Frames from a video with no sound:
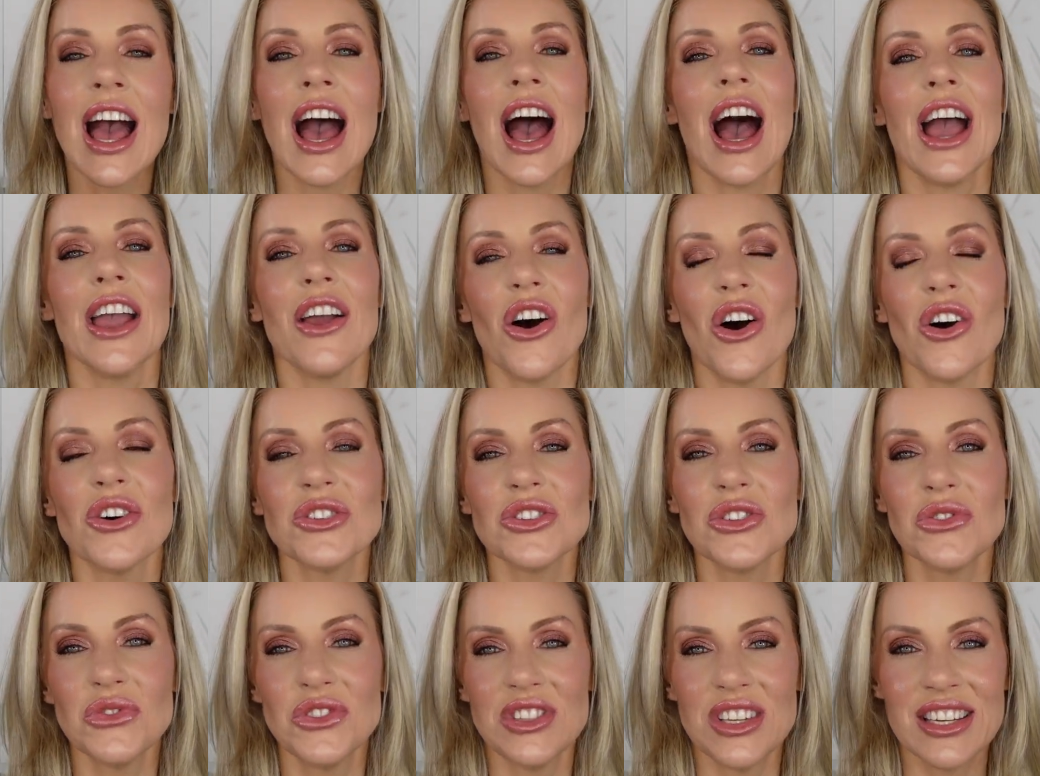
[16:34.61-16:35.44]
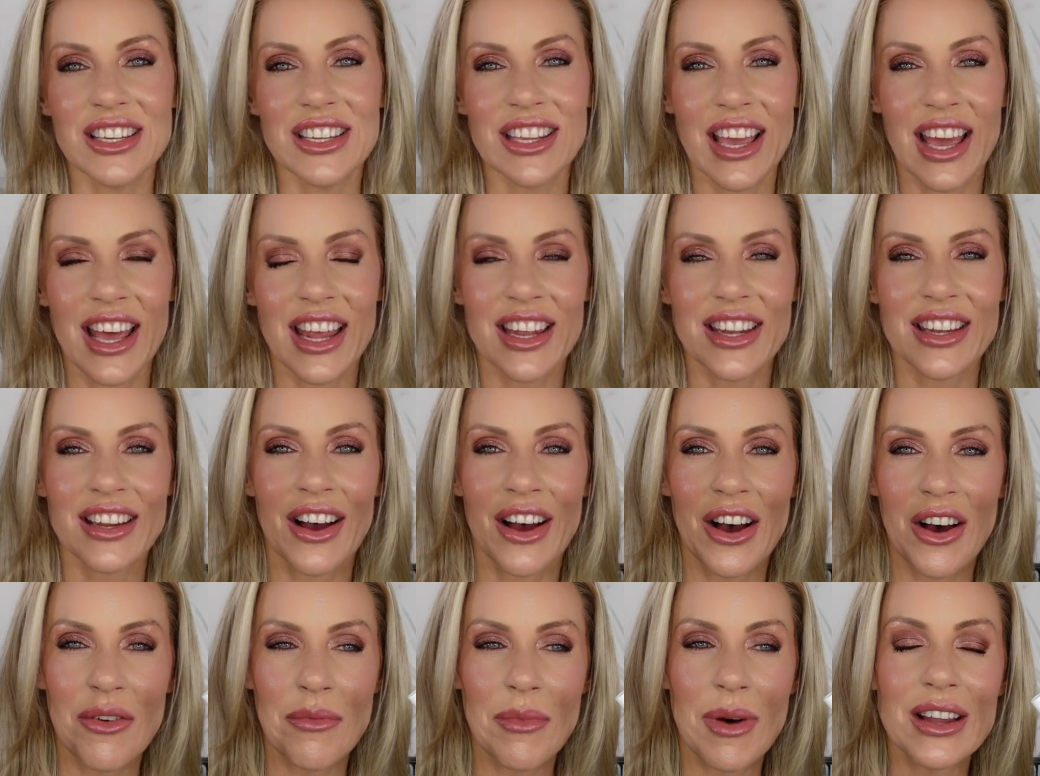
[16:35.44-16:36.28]
I also did get
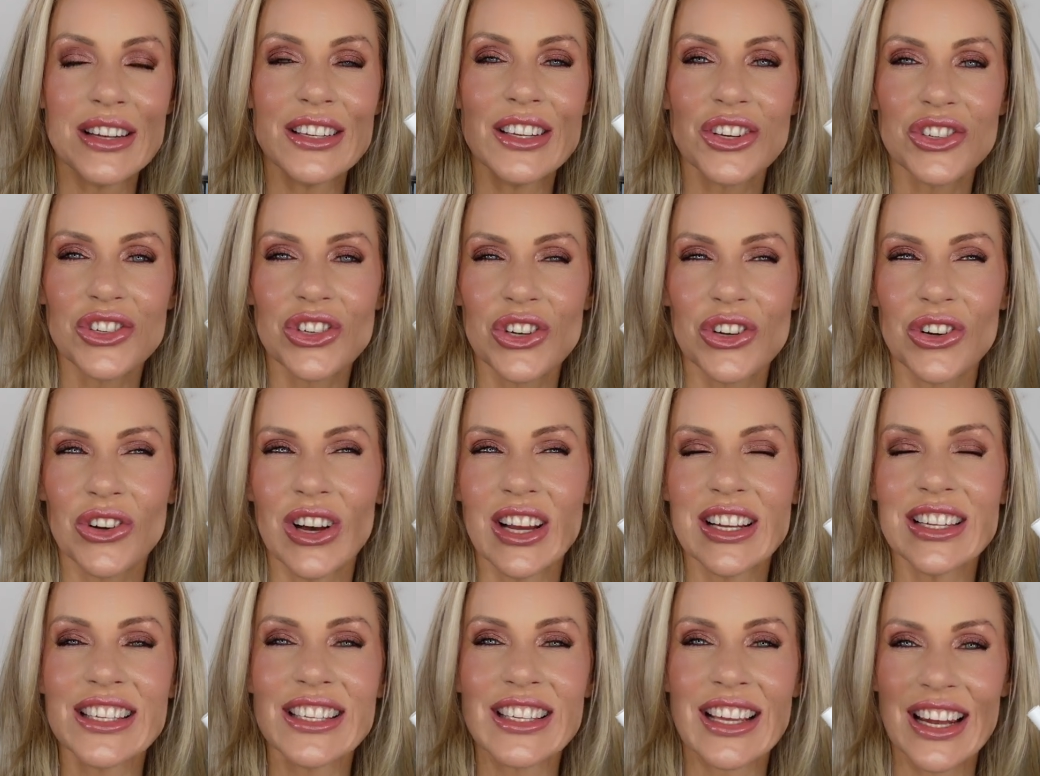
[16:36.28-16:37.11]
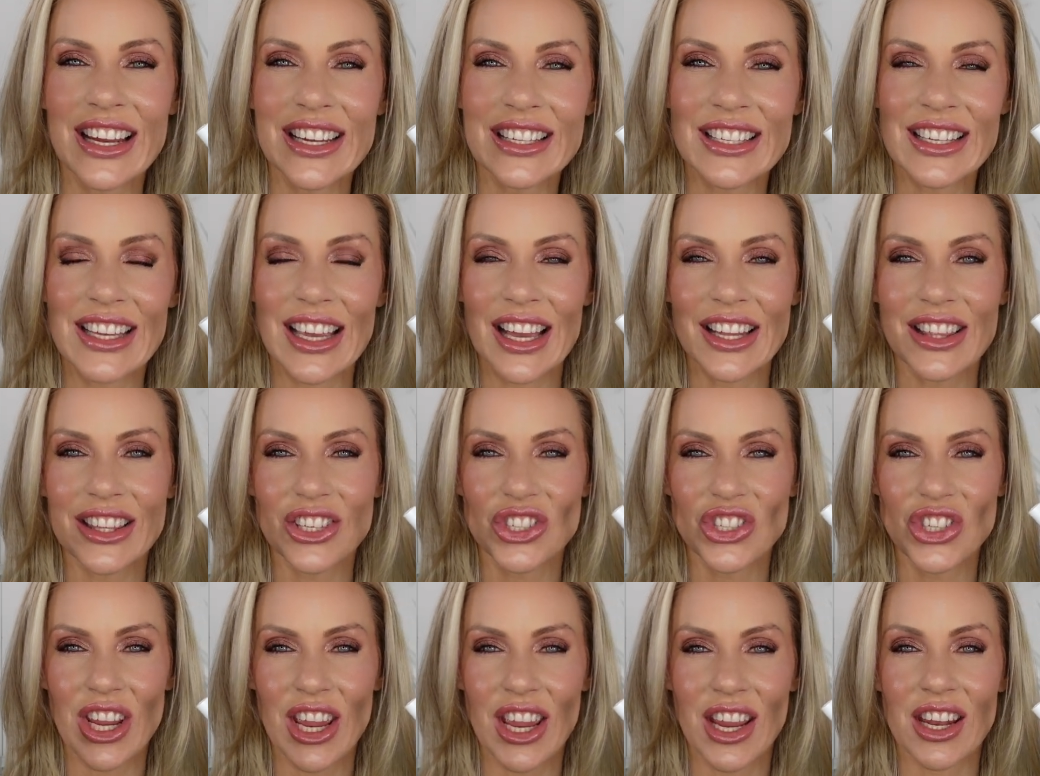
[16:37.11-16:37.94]
um, additional, I decided to get the
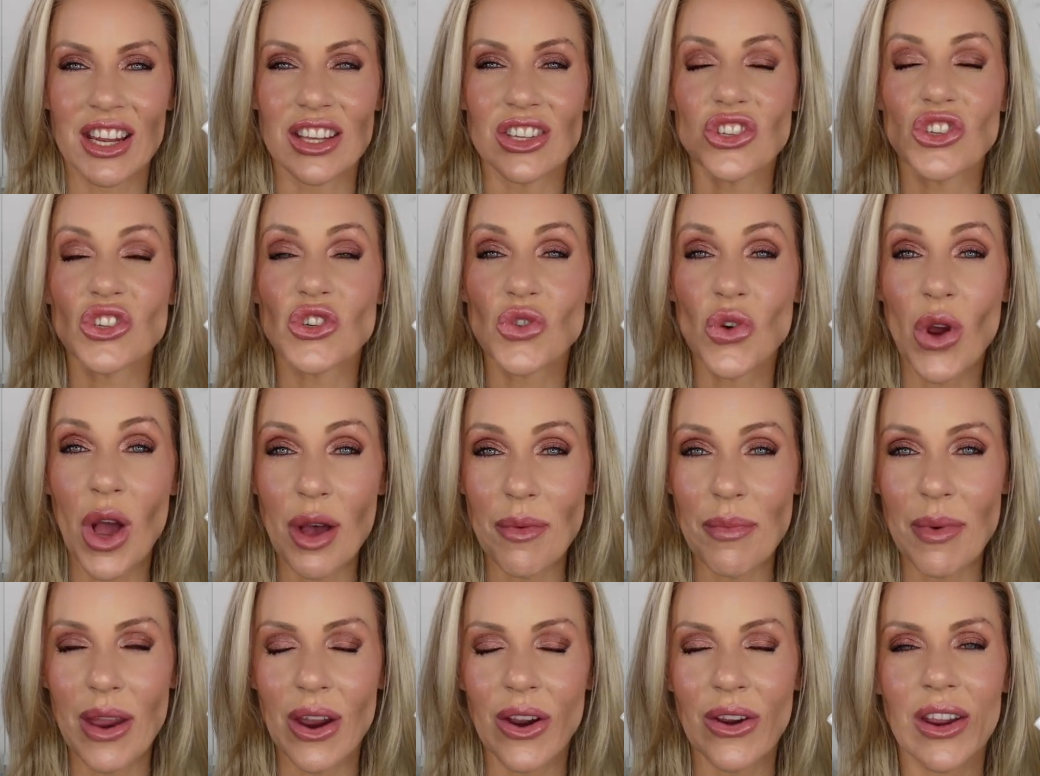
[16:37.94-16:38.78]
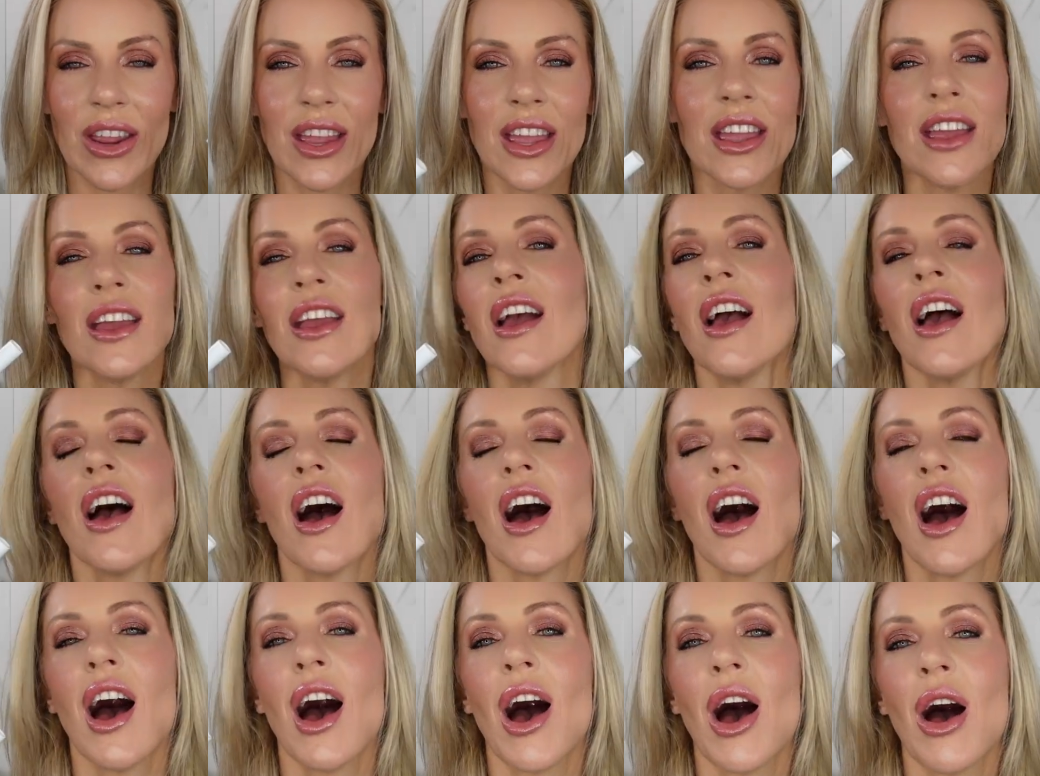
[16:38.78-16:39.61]
shade strawberry
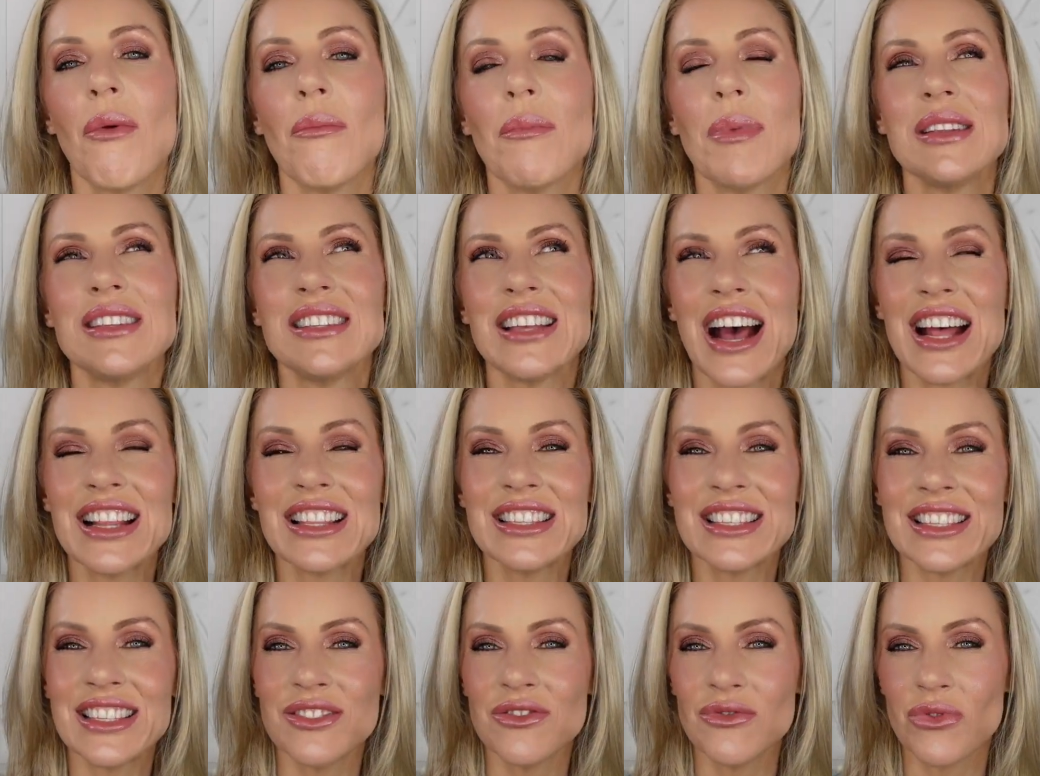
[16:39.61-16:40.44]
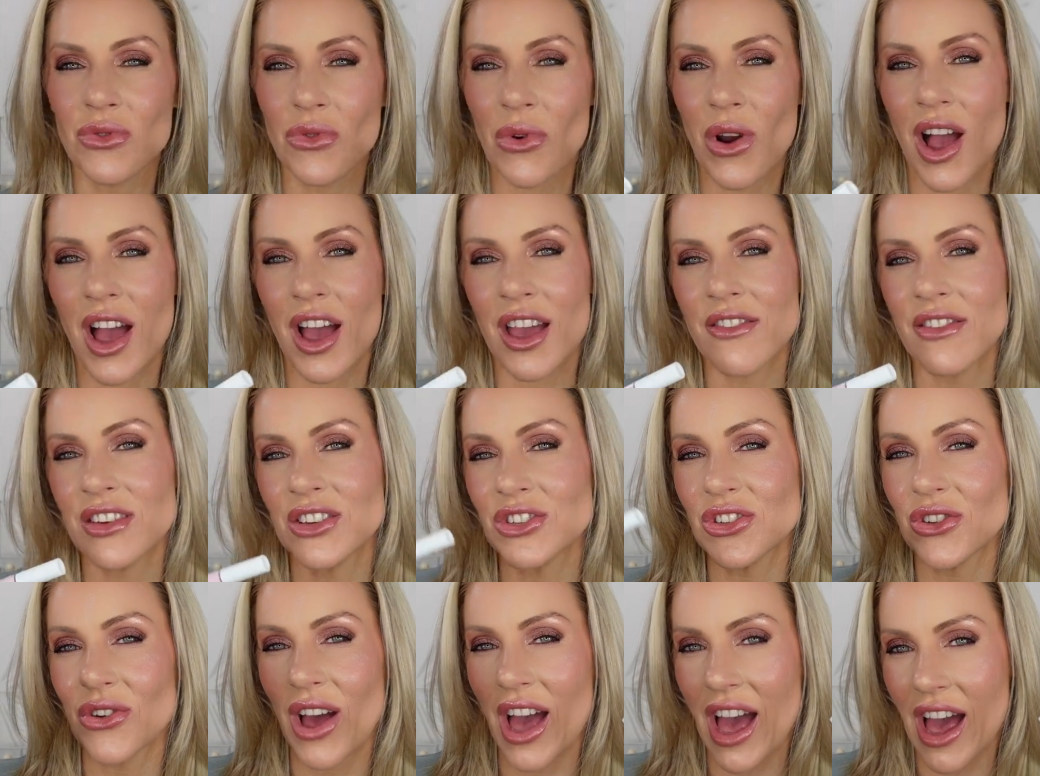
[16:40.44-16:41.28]
um, but dad didn't arrive
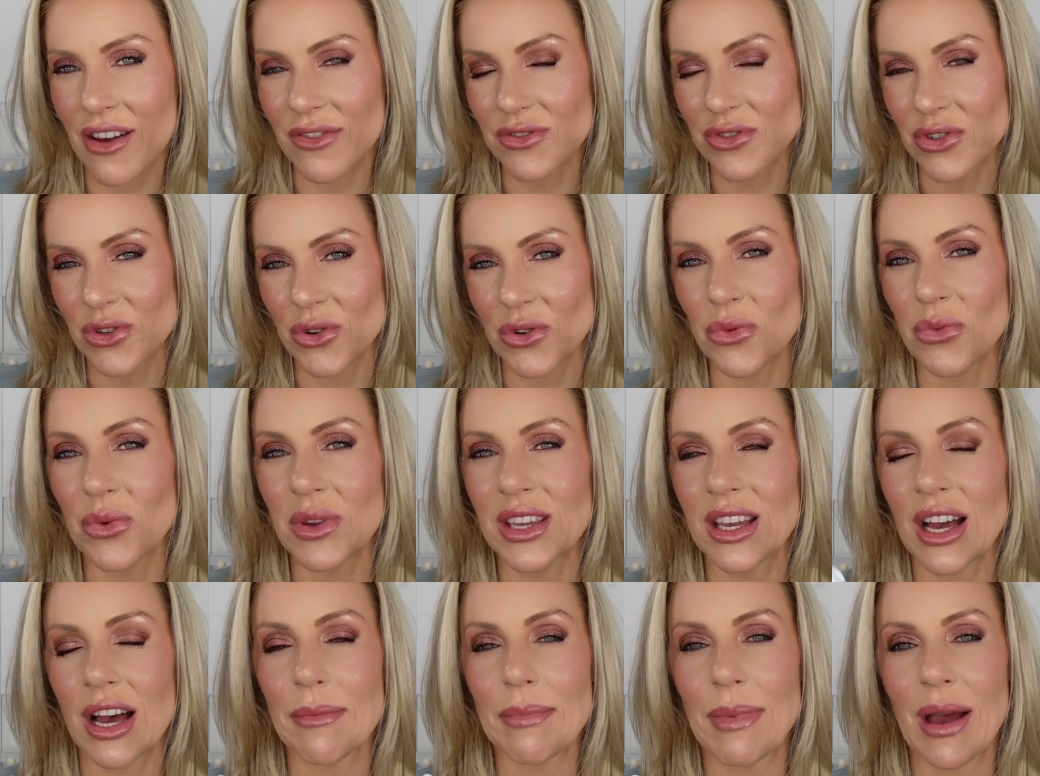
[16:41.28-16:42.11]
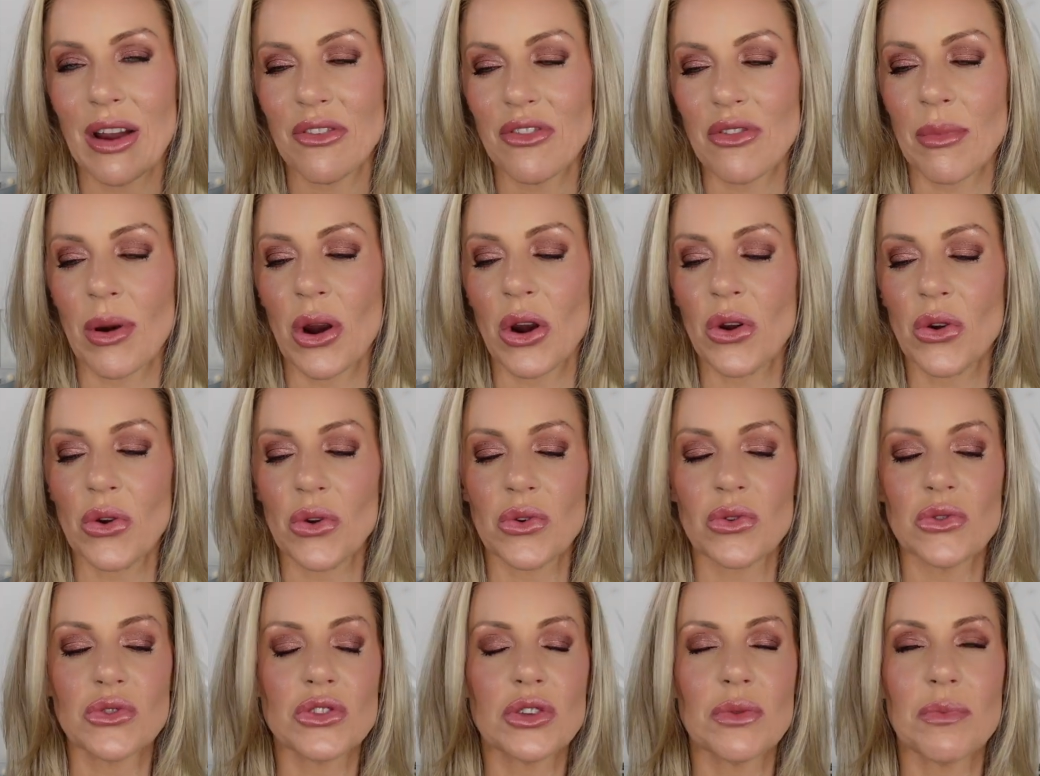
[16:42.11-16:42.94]
until after we got back from our
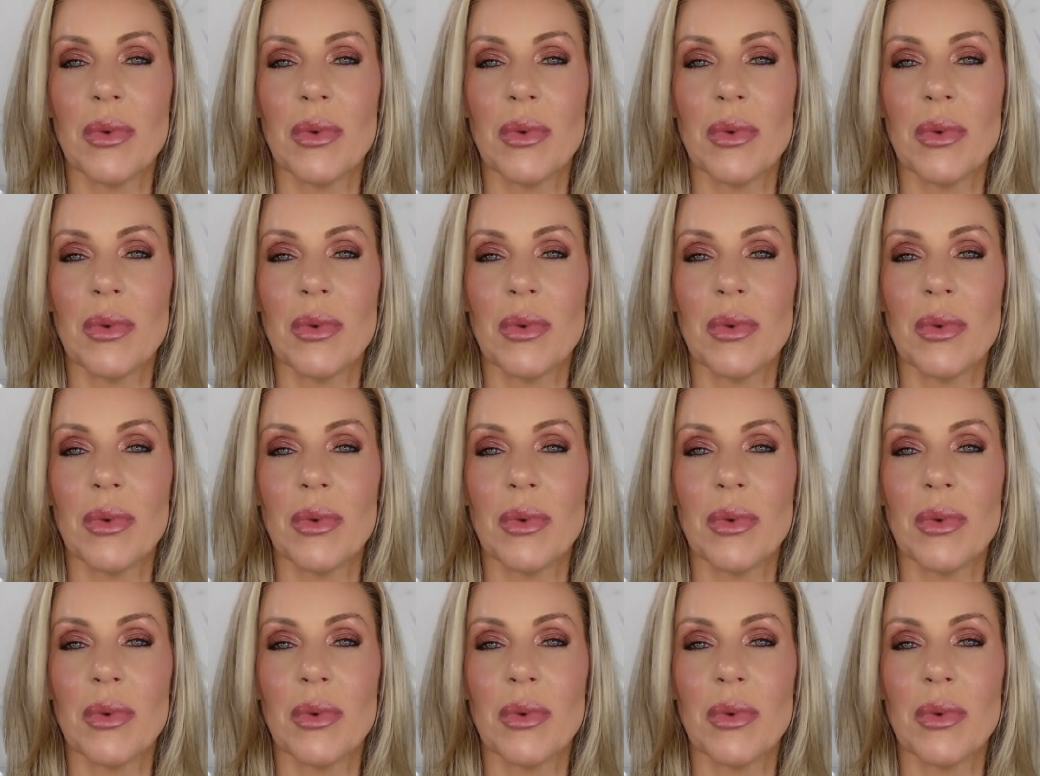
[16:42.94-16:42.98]
cruise.